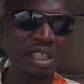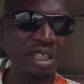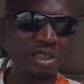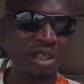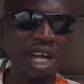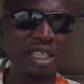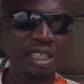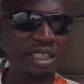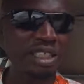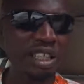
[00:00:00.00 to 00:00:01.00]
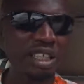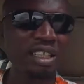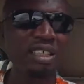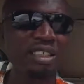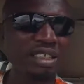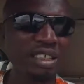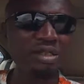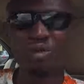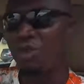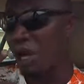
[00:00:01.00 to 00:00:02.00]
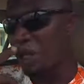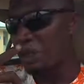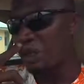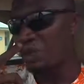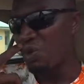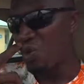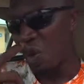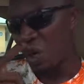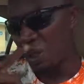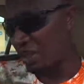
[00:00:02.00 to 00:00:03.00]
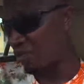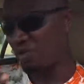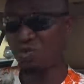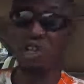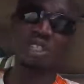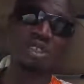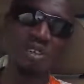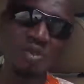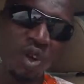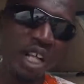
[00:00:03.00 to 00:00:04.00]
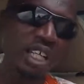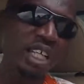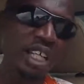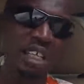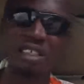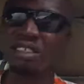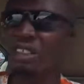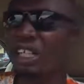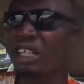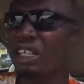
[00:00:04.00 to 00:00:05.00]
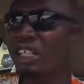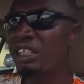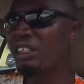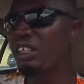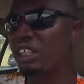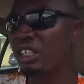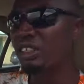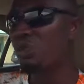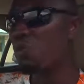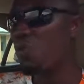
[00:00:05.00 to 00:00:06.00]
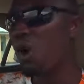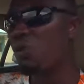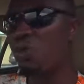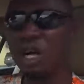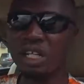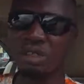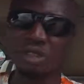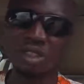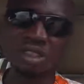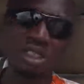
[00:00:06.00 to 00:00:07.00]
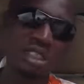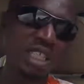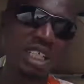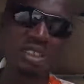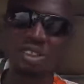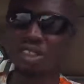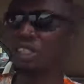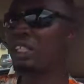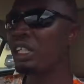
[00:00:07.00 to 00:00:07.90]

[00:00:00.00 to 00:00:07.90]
So I think the fuel doesn't work, the quality of fuel here doesn't work well with those injectors.